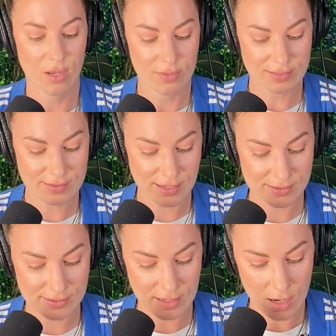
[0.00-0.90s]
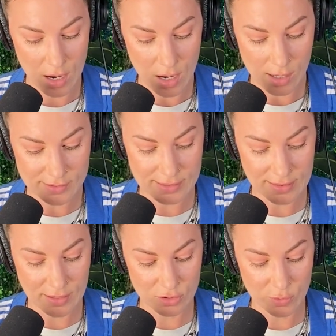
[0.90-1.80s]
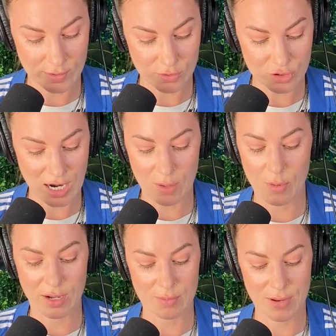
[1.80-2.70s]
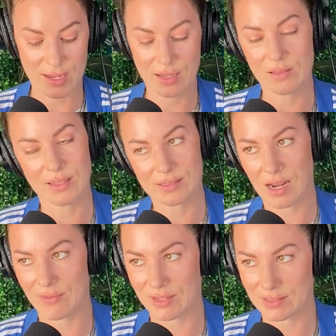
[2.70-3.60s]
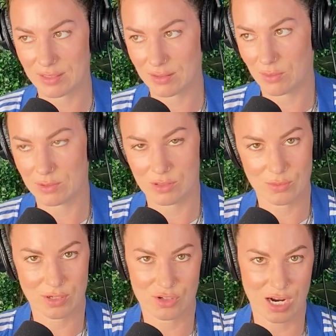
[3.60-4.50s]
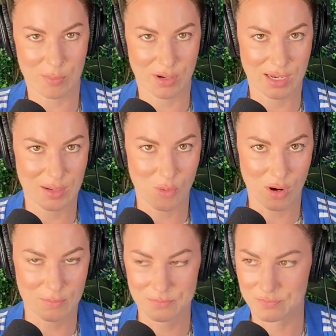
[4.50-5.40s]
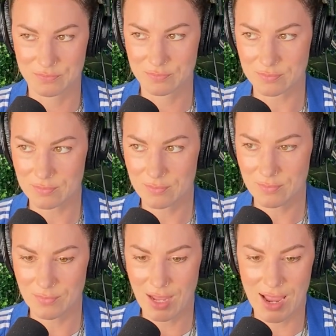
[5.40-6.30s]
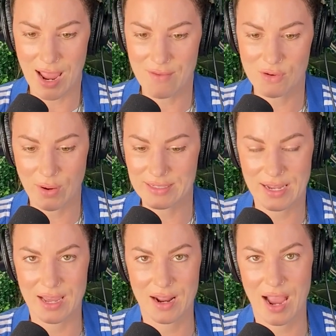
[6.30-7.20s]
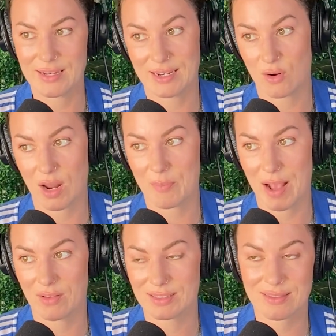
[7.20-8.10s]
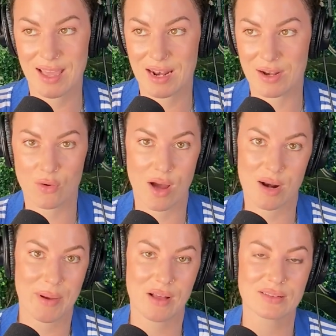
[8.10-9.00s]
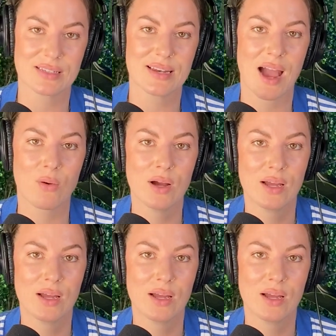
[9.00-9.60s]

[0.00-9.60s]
This says sit there doing their checkbook and making a list. Obviously, no one's doing a checkbook anymore. I have no idea I didn't know how to balance it then. I don't know how to balance it now.